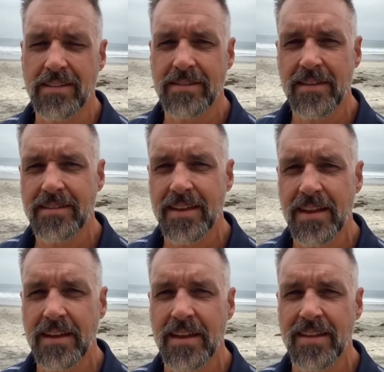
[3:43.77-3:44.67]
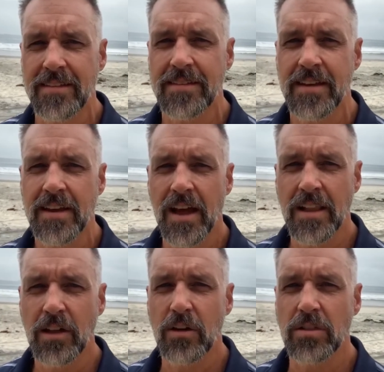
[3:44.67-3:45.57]
Cysteine is a
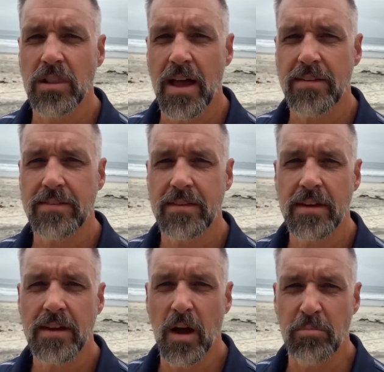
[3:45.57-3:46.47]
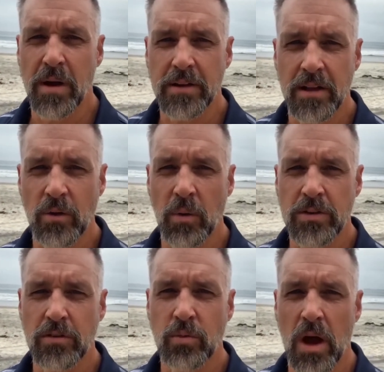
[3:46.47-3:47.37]
little less abundant,
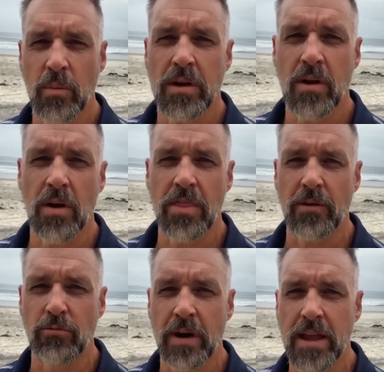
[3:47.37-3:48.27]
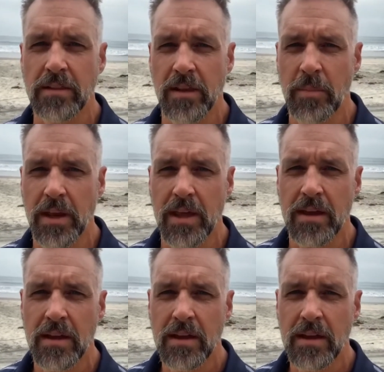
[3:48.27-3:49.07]
which is why we call it the rate limiting